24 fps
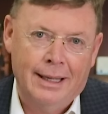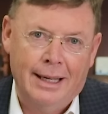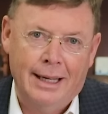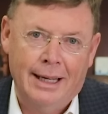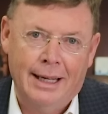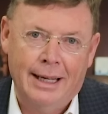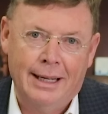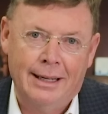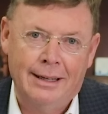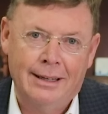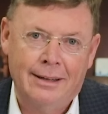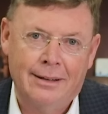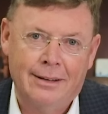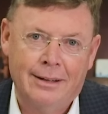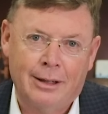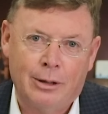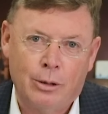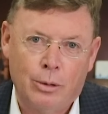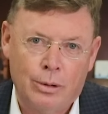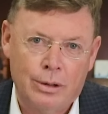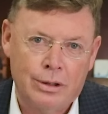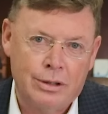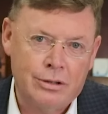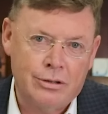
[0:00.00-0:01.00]
And the
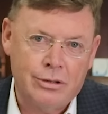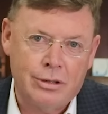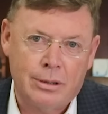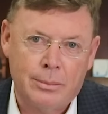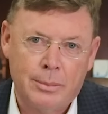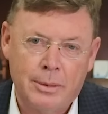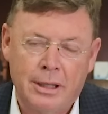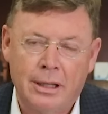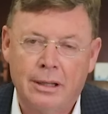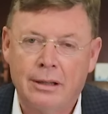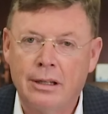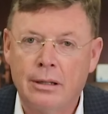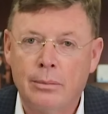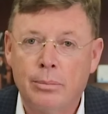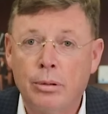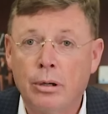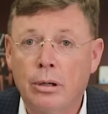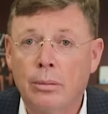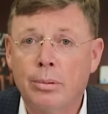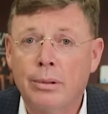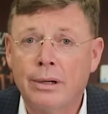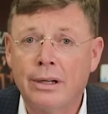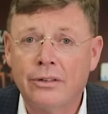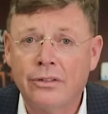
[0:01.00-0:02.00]
court determined that the
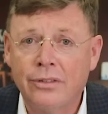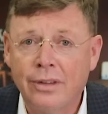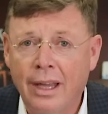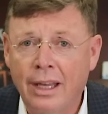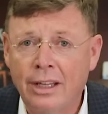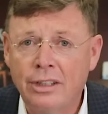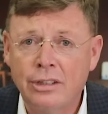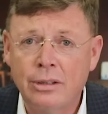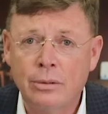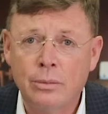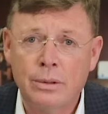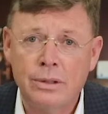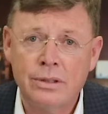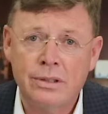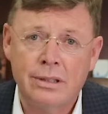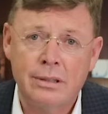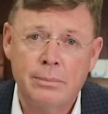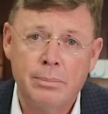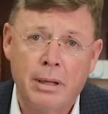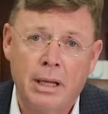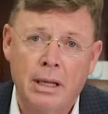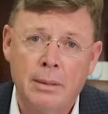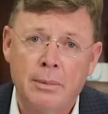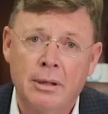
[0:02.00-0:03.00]
appropriate sanction was
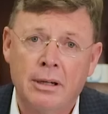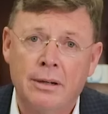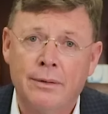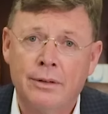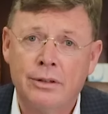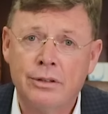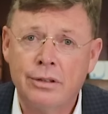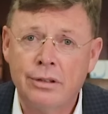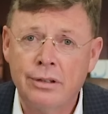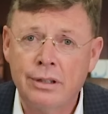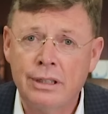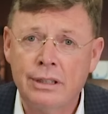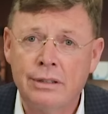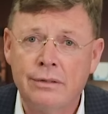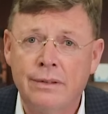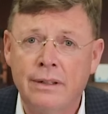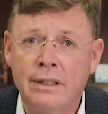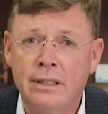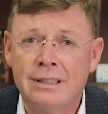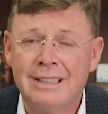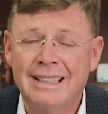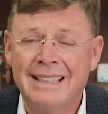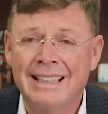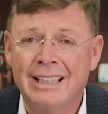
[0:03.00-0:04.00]
the payment of attorney's
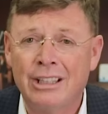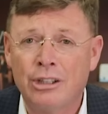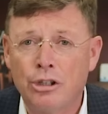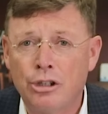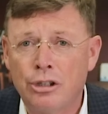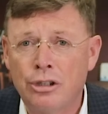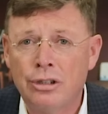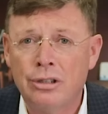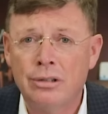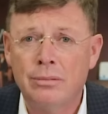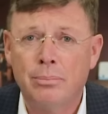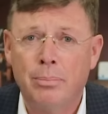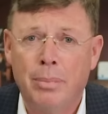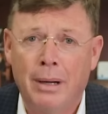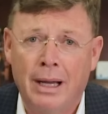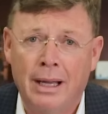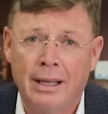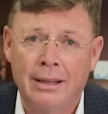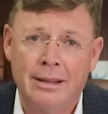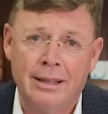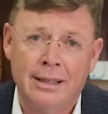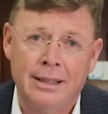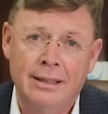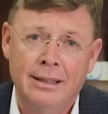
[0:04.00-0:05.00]
fees incurred
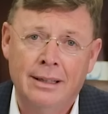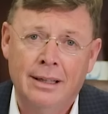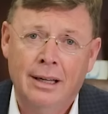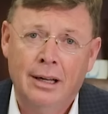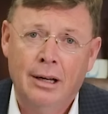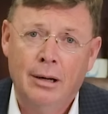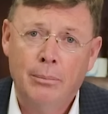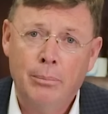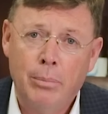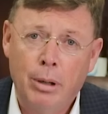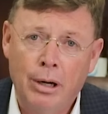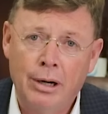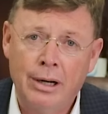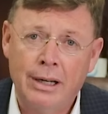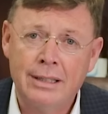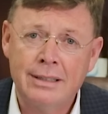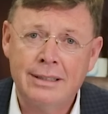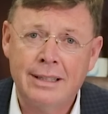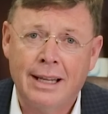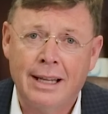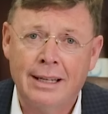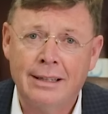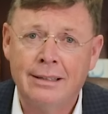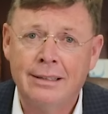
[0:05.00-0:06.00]
by the
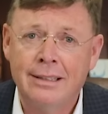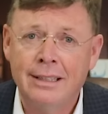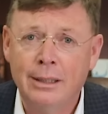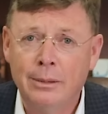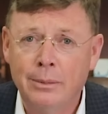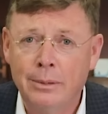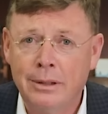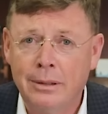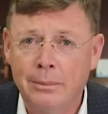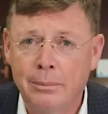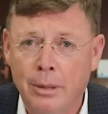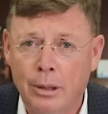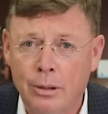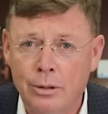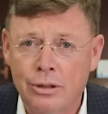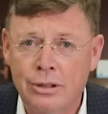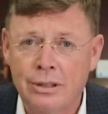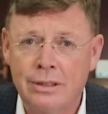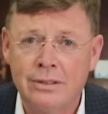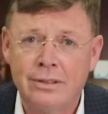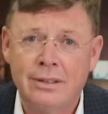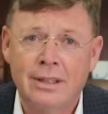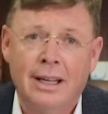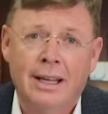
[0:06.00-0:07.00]
parties that had to deal with the
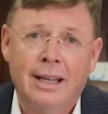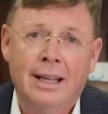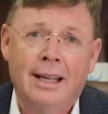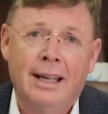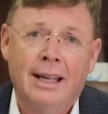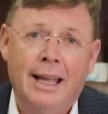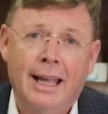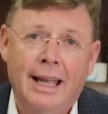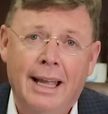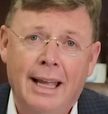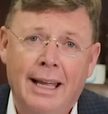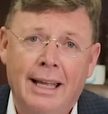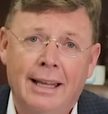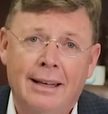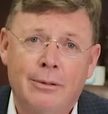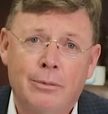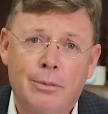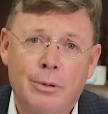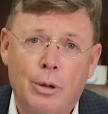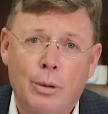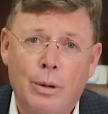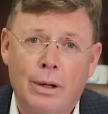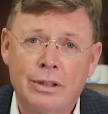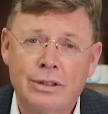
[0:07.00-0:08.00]
motions and
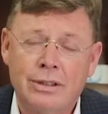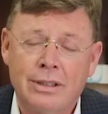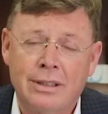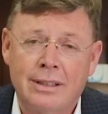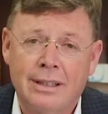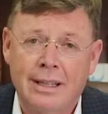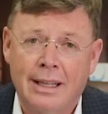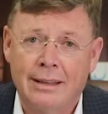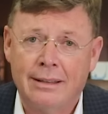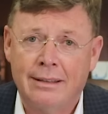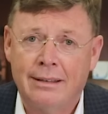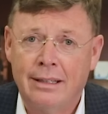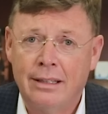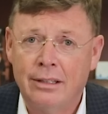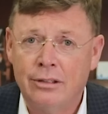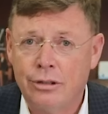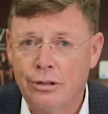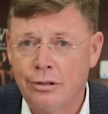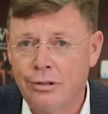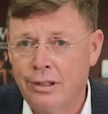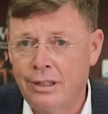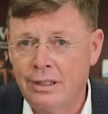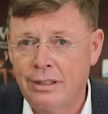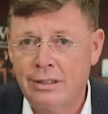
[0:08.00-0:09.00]
requested that the
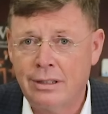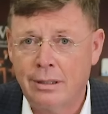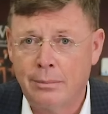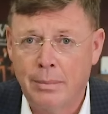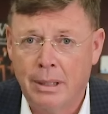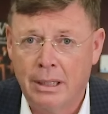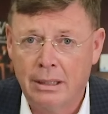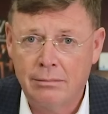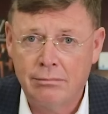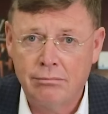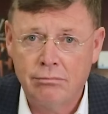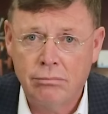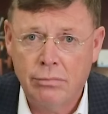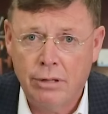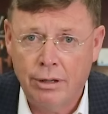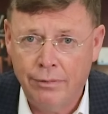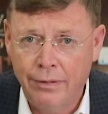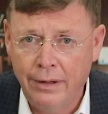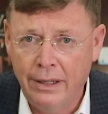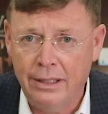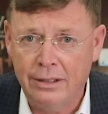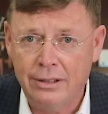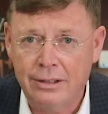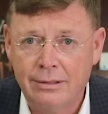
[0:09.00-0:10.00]
attorneys submit their
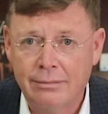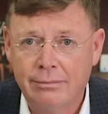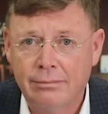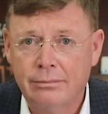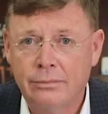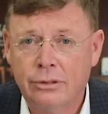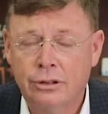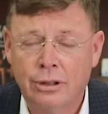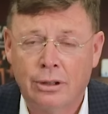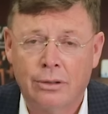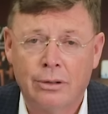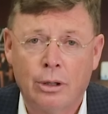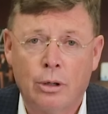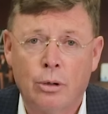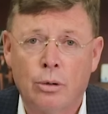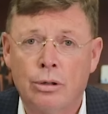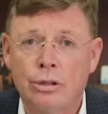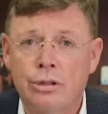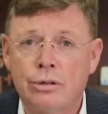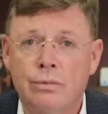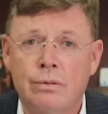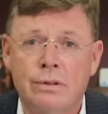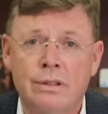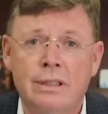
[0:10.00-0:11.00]
fees. So the
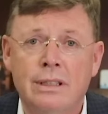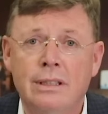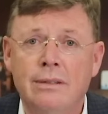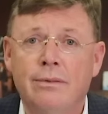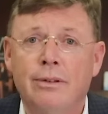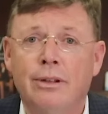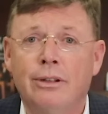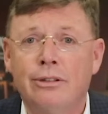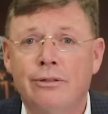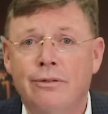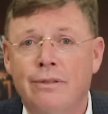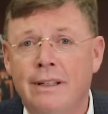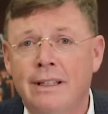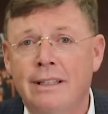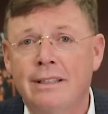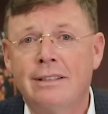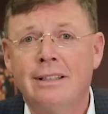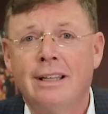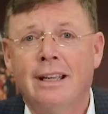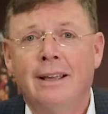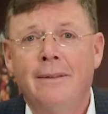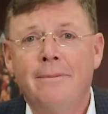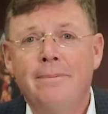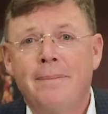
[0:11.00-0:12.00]
courts received those
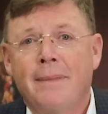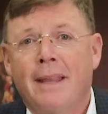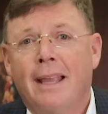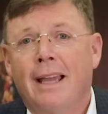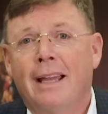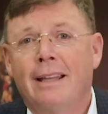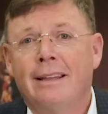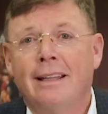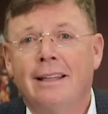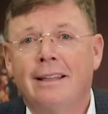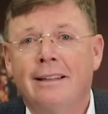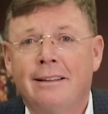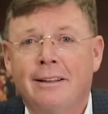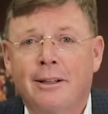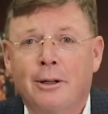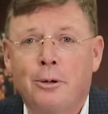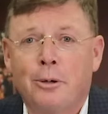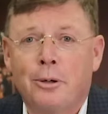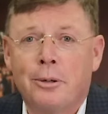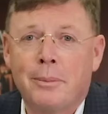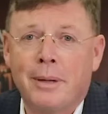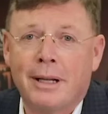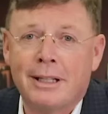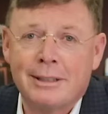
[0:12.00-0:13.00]
fees, and then the
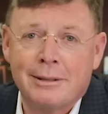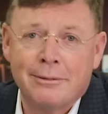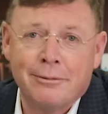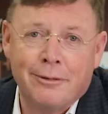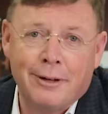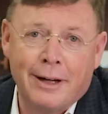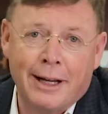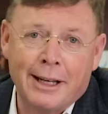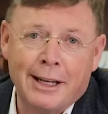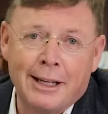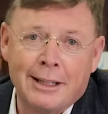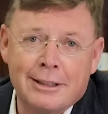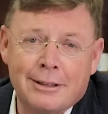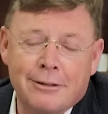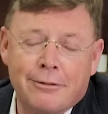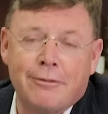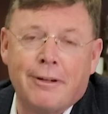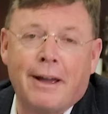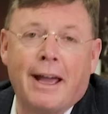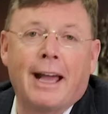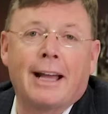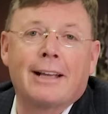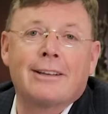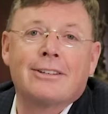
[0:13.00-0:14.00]
court made some findings of
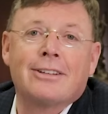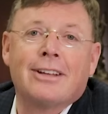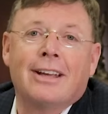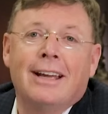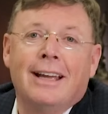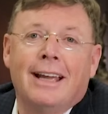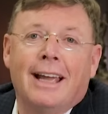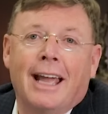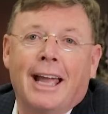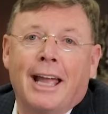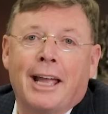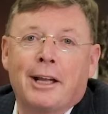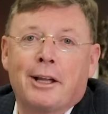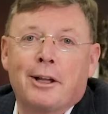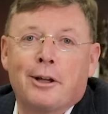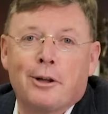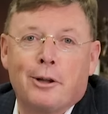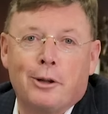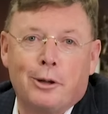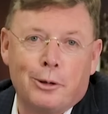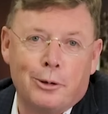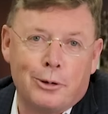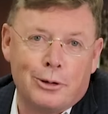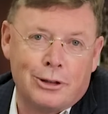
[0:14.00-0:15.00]
facts and
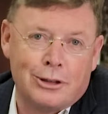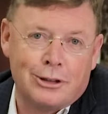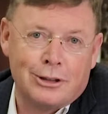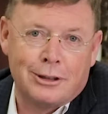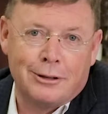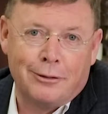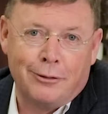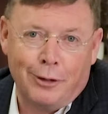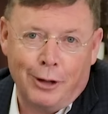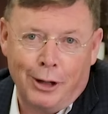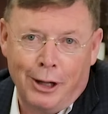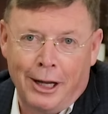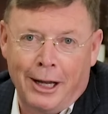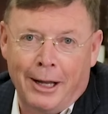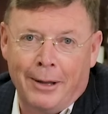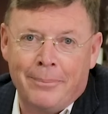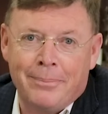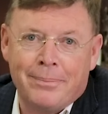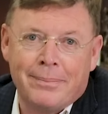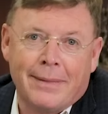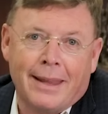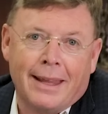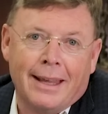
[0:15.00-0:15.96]
conclusions of law.